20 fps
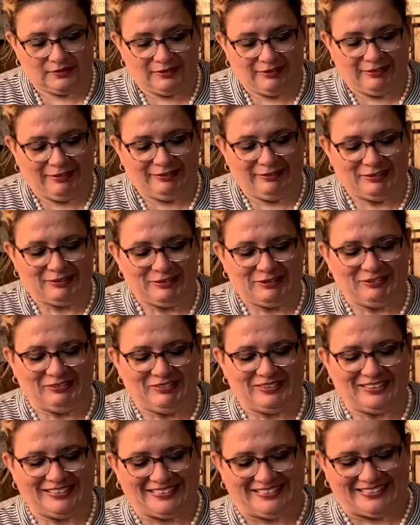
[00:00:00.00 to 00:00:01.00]
I think so.
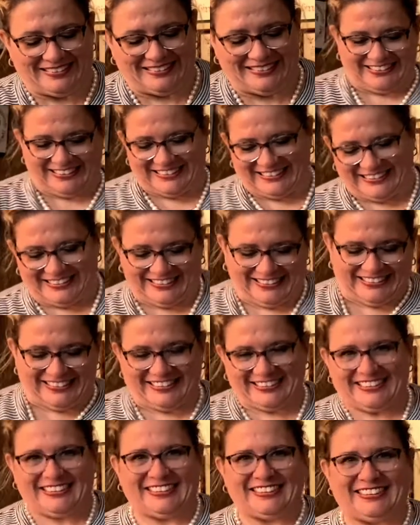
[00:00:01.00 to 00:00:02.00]
It's like
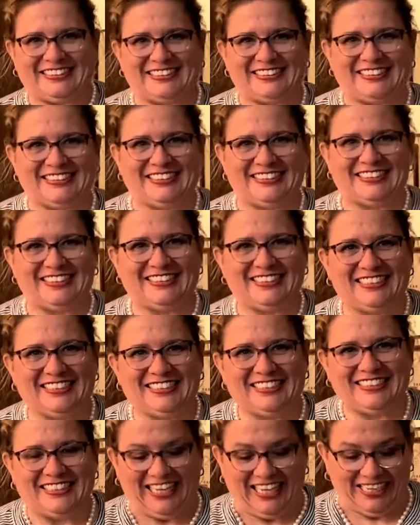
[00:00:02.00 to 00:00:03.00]
cramming before a test.
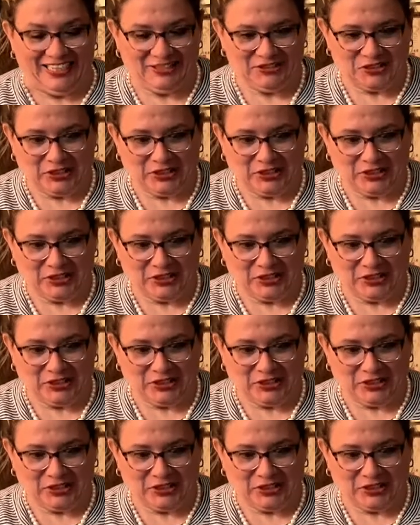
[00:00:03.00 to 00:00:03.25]
I know.